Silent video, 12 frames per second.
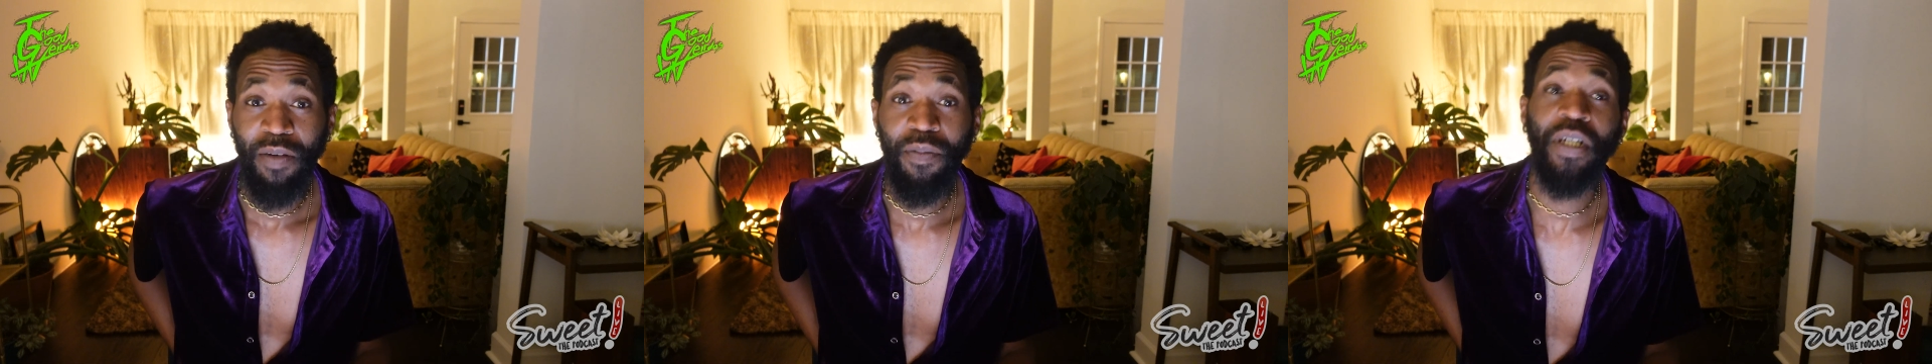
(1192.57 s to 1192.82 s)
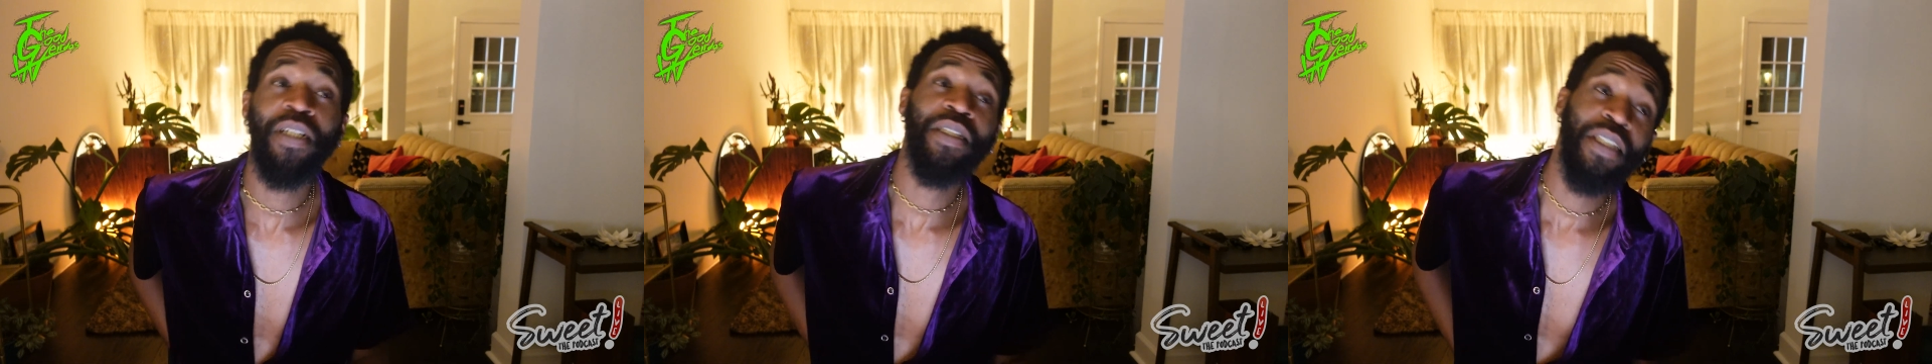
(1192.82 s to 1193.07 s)

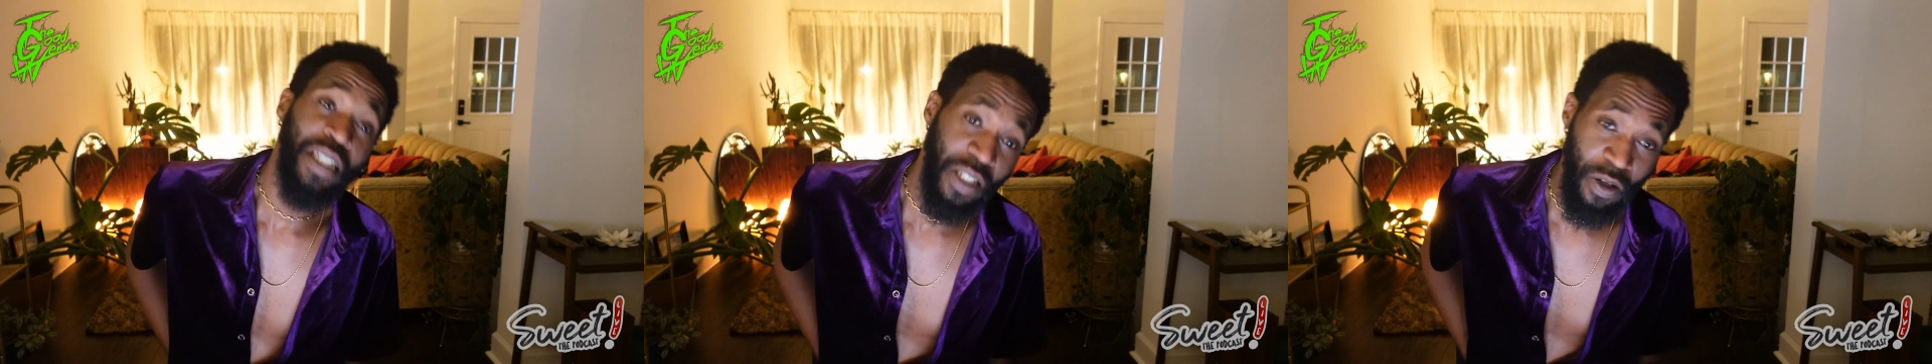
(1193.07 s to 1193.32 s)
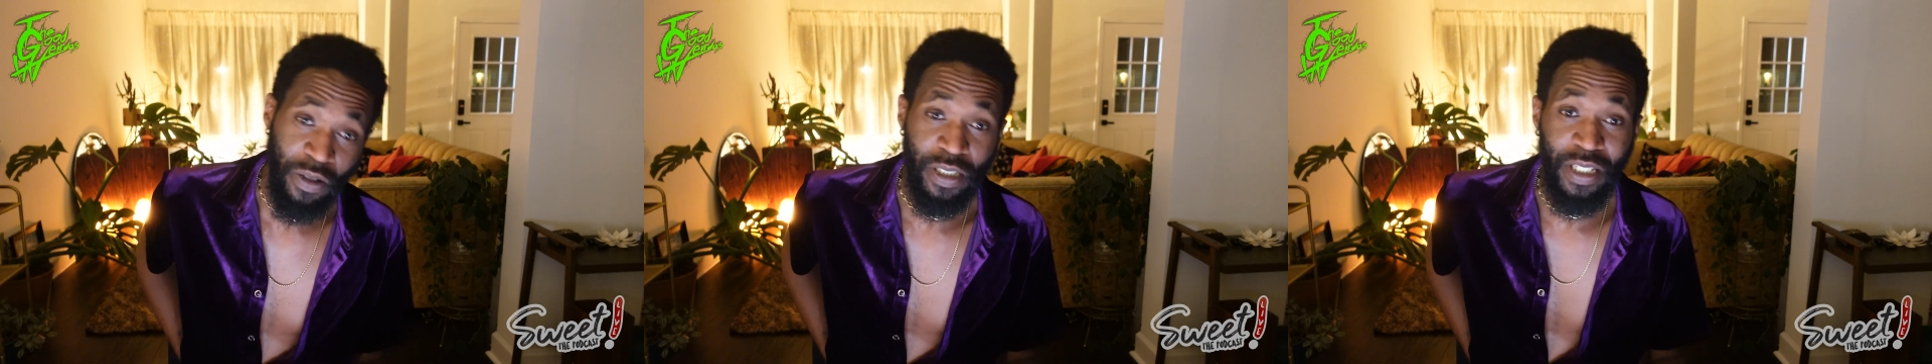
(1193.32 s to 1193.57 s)
but it's still
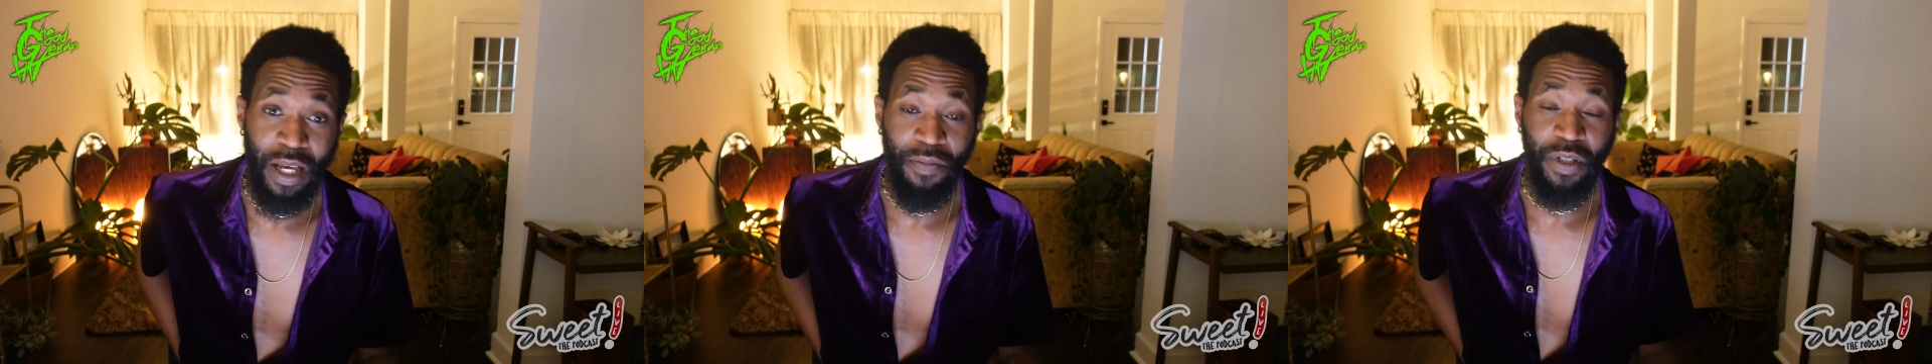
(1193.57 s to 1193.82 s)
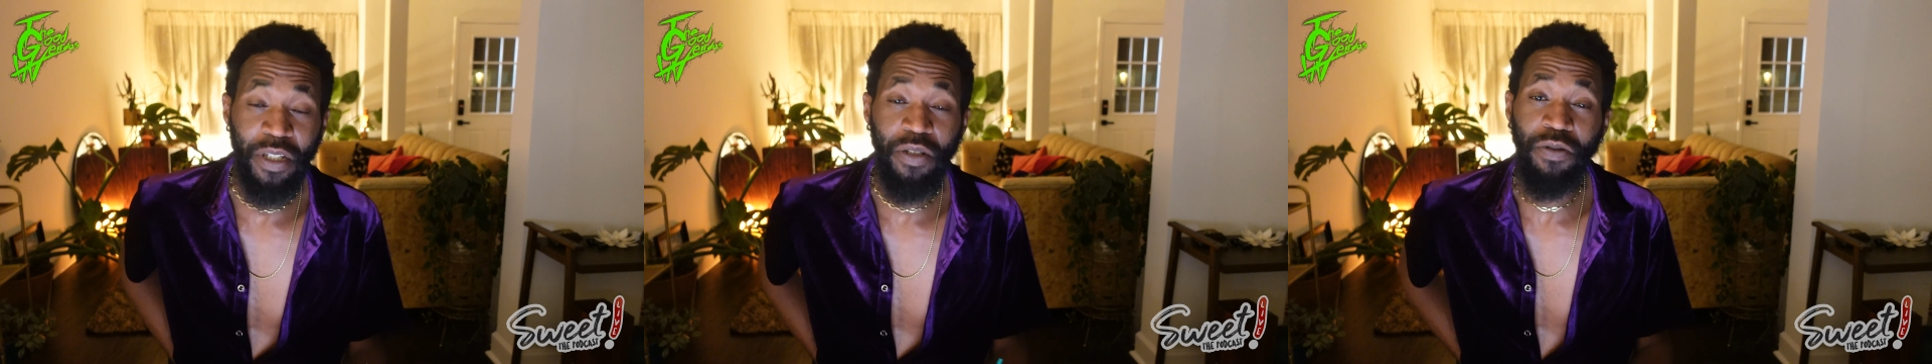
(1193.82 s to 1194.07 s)
on the
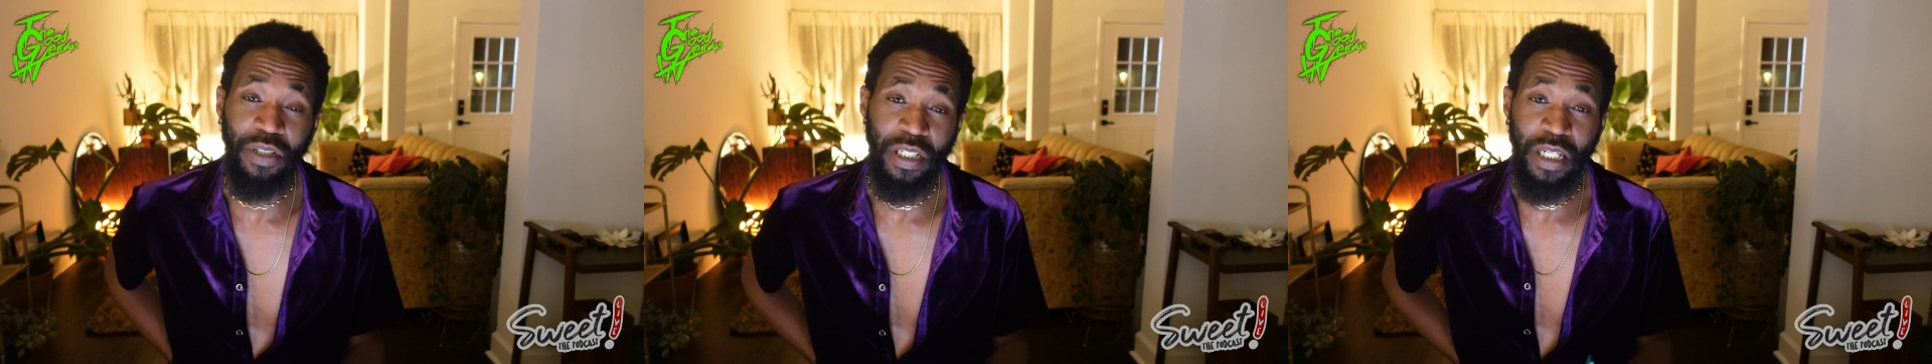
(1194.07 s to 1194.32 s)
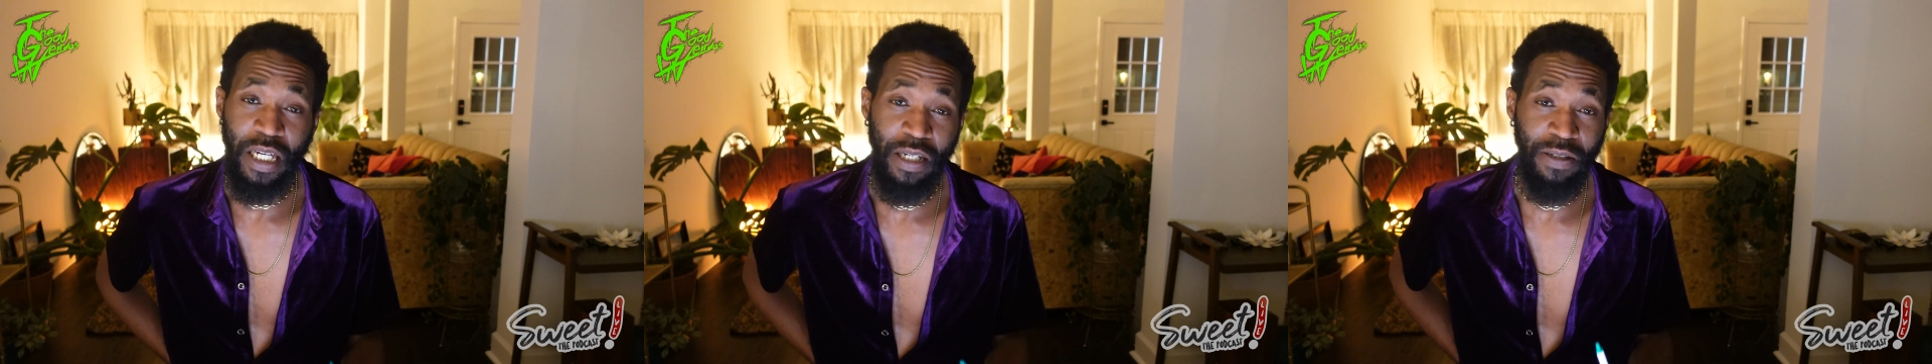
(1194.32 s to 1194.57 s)
topic. You
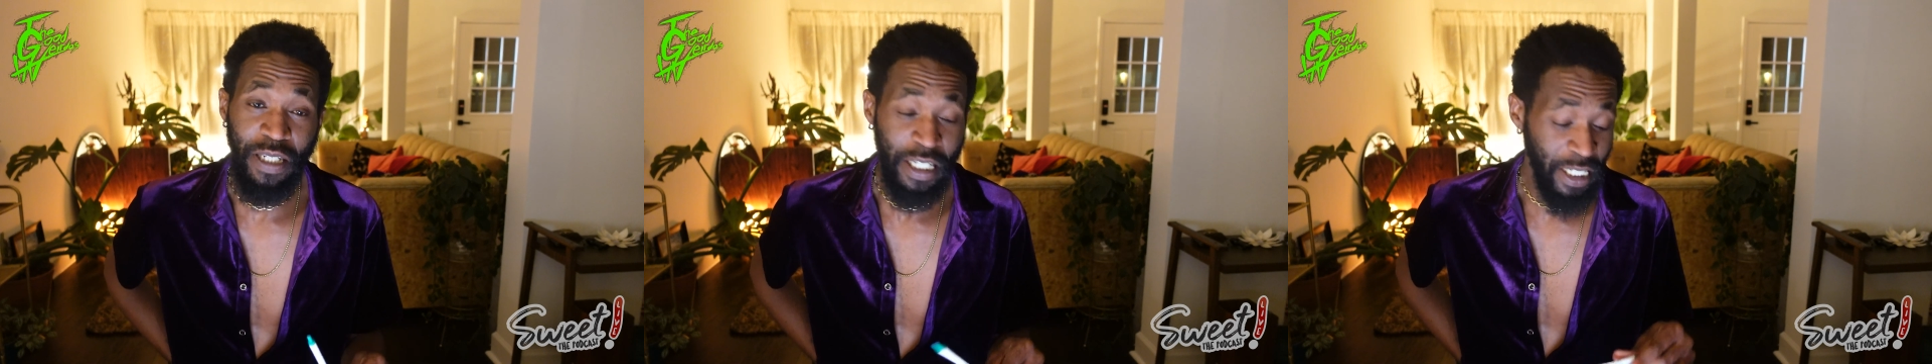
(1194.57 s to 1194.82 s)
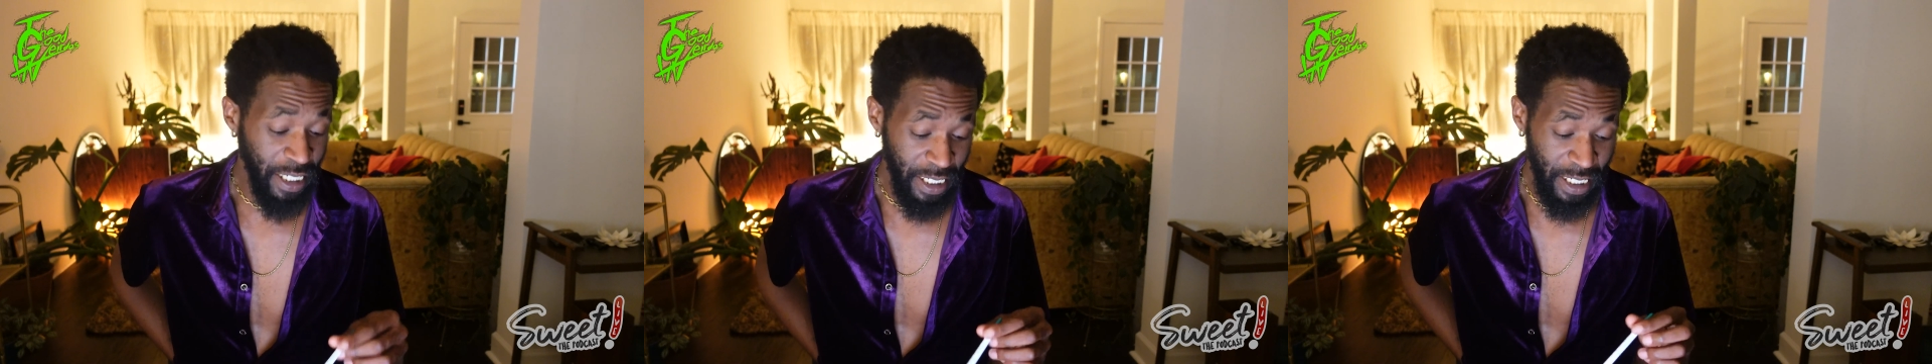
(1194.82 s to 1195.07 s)
DL
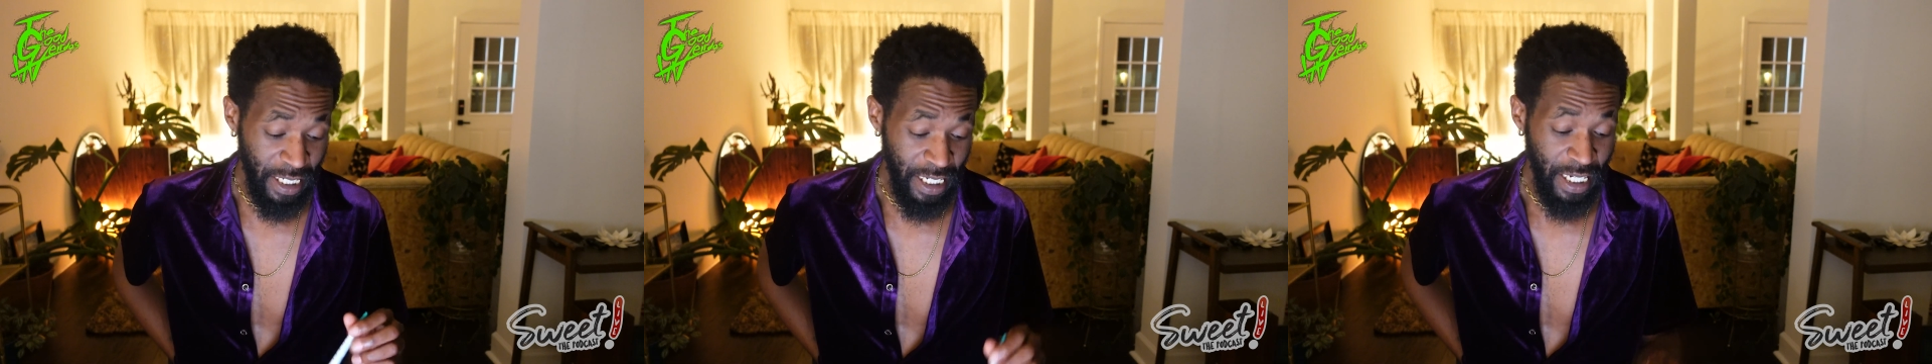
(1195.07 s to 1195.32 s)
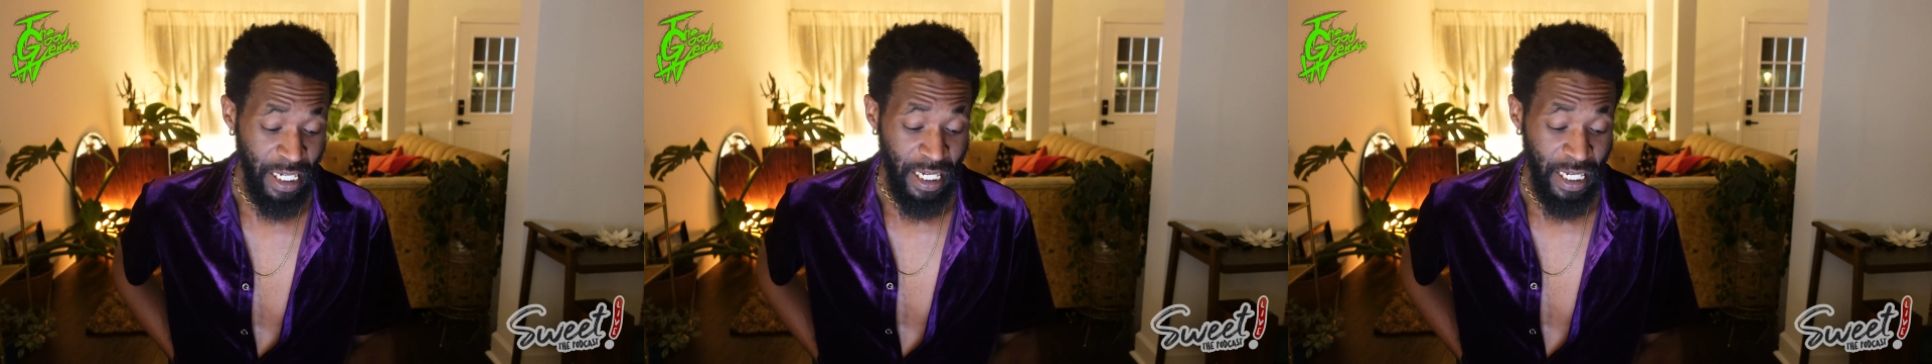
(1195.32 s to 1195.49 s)
niggas,